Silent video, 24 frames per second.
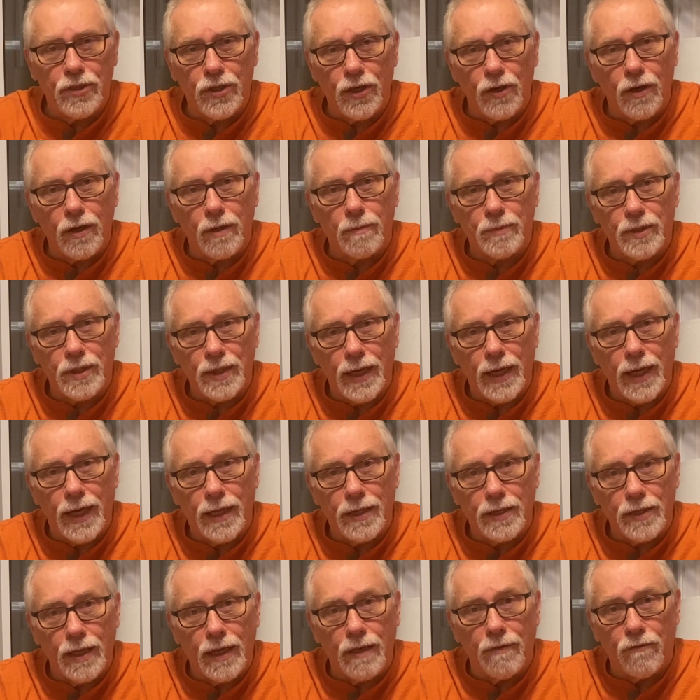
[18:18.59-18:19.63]

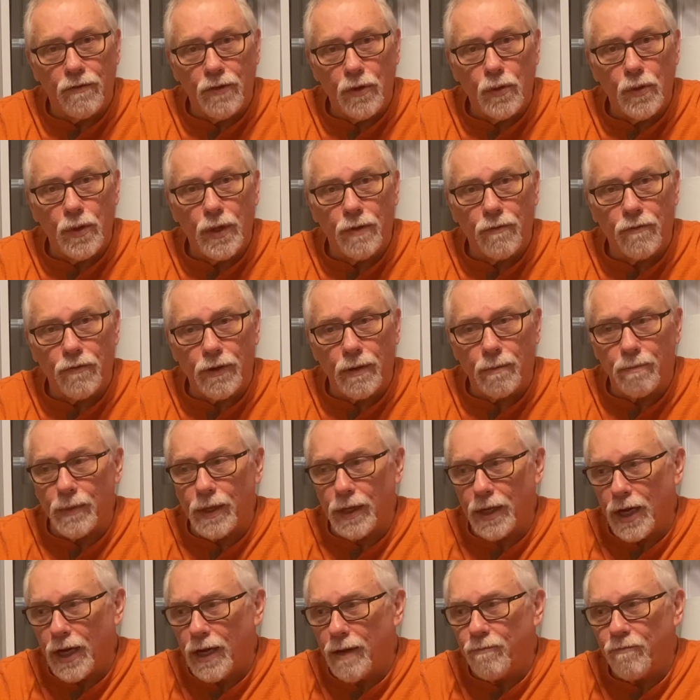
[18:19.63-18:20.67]
circumstance than viewing from the
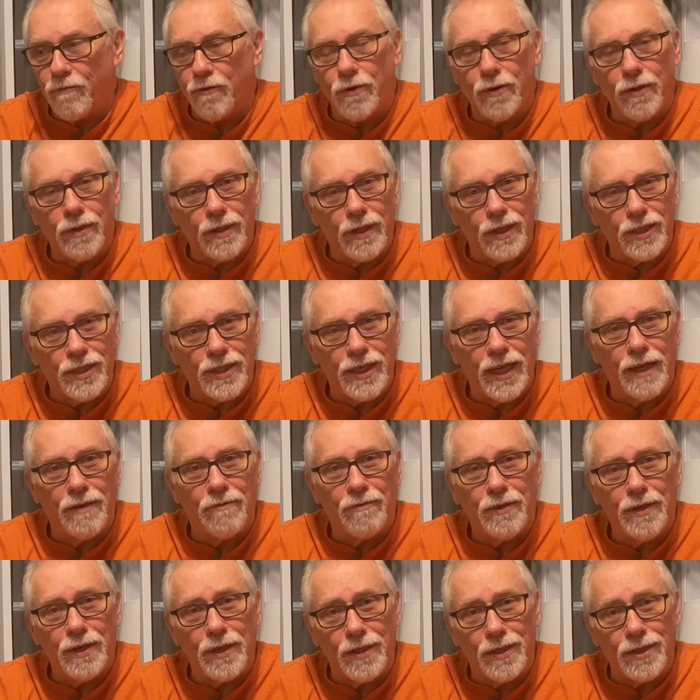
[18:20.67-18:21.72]
comfort and the
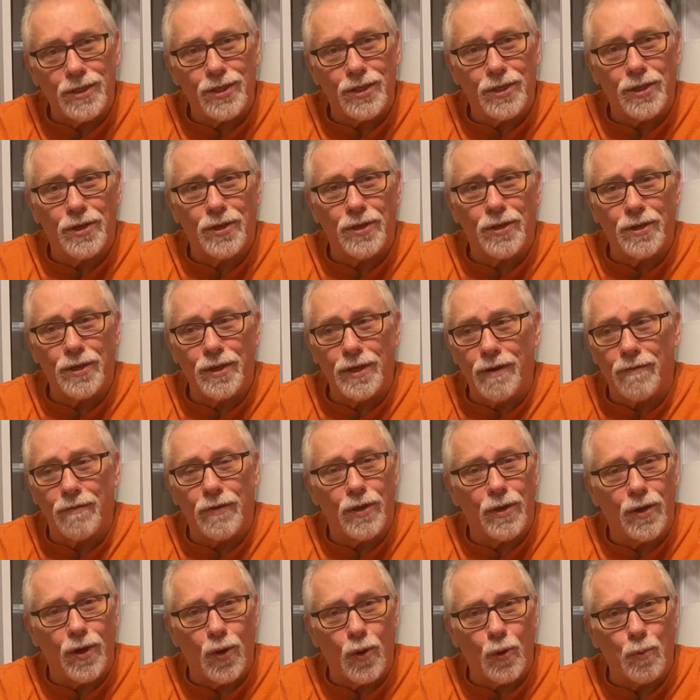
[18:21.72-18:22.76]
safety and the security of
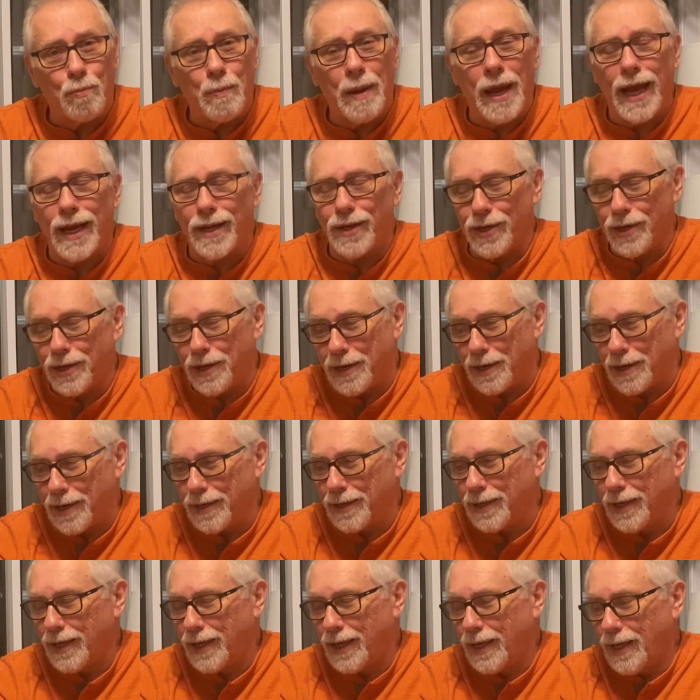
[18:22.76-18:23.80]
your own
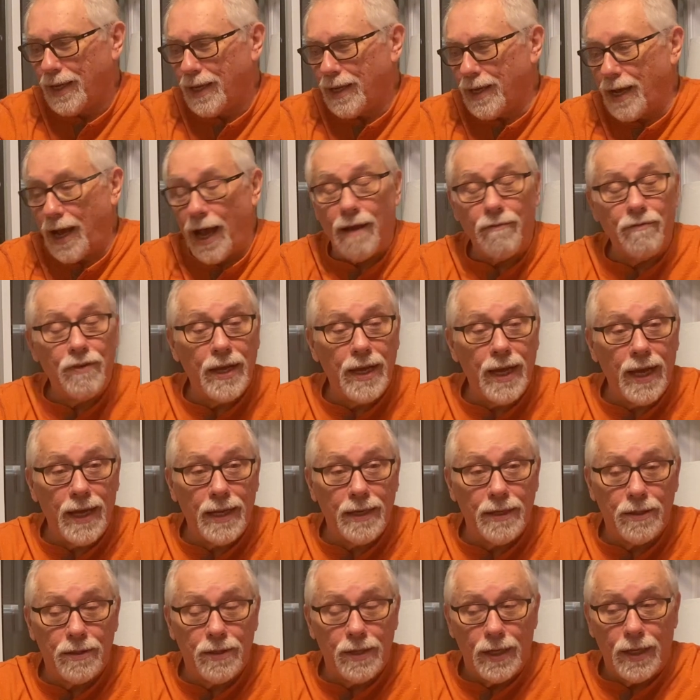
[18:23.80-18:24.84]
backyard. I've
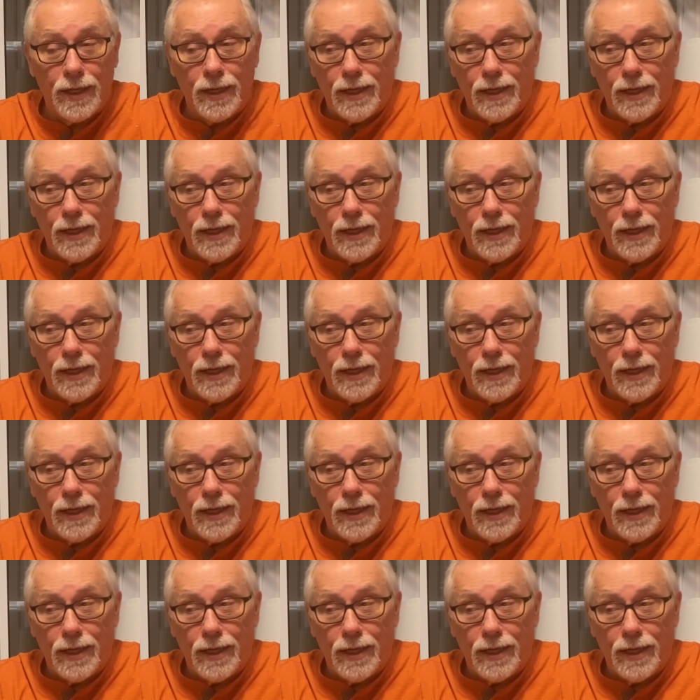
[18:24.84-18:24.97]
had